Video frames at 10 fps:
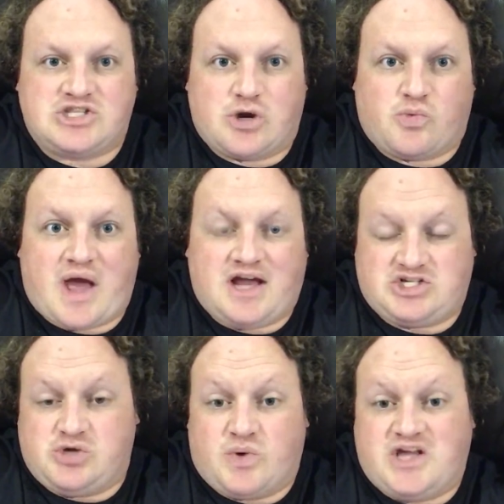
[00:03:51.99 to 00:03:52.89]
they're
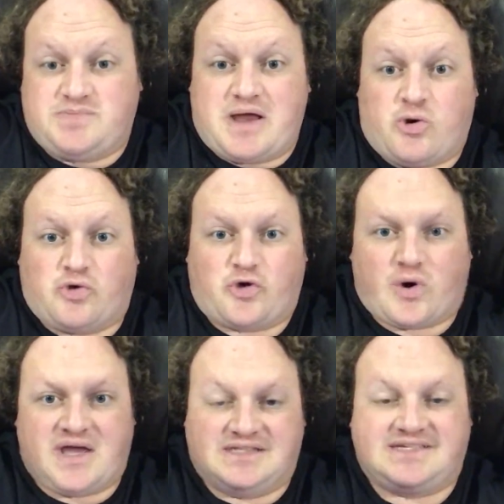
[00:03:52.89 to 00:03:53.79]
actually rich by North
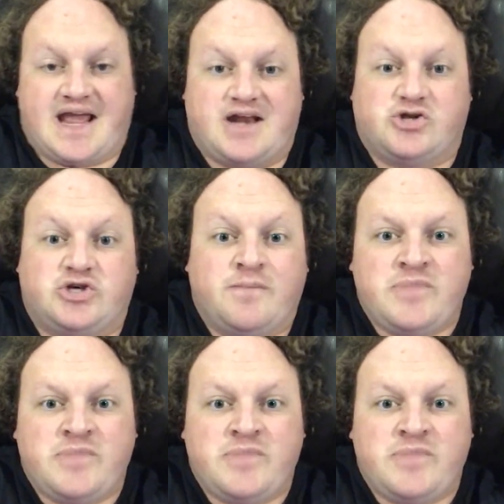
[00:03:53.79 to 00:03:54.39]
Korean standards.